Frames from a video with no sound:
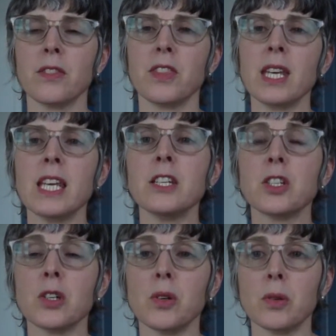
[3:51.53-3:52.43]
They need
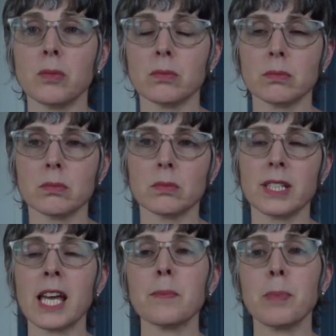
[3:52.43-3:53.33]
to
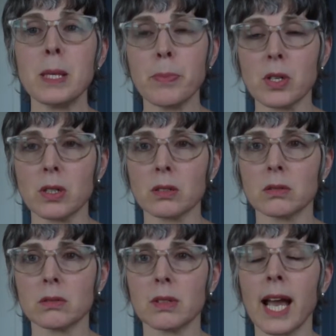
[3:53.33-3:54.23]
get
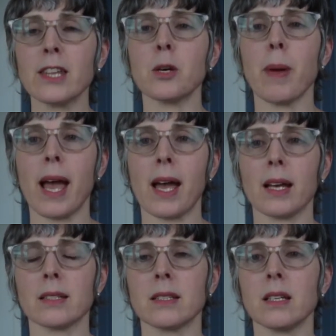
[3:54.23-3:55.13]
people and their
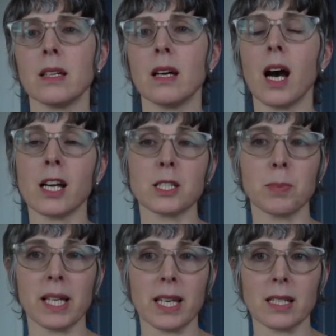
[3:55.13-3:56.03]
bags onto
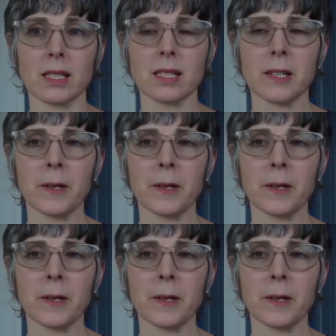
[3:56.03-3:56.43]
planes.